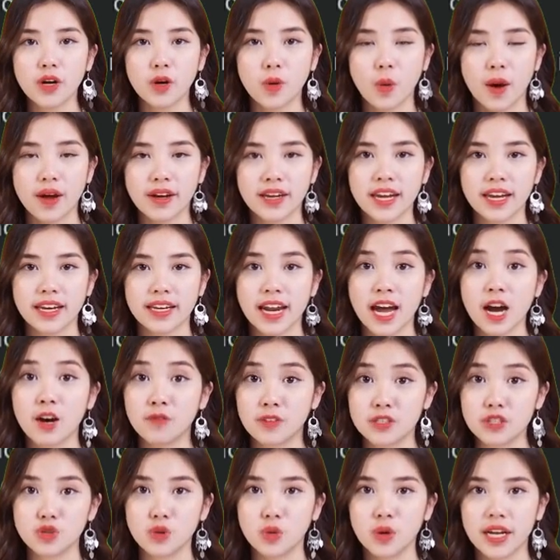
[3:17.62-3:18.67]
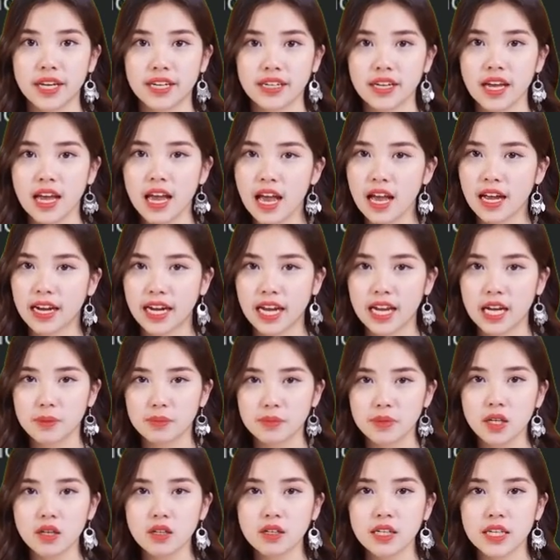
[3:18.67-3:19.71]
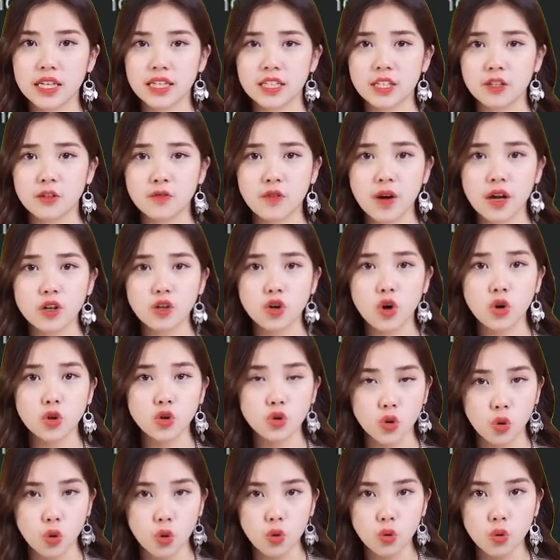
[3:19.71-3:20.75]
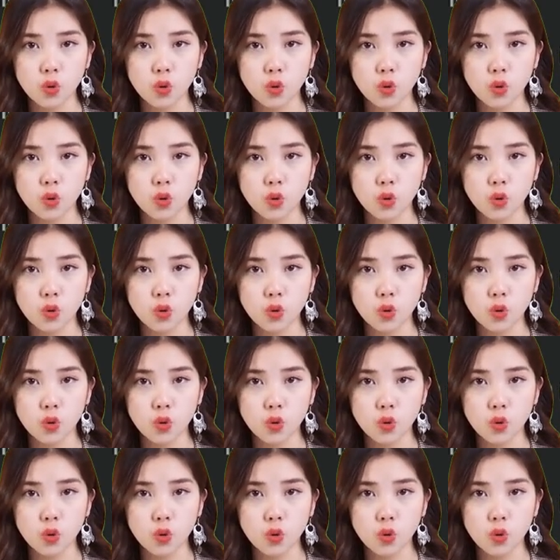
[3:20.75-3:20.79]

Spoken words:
needs to be recharged every 4-6 hours.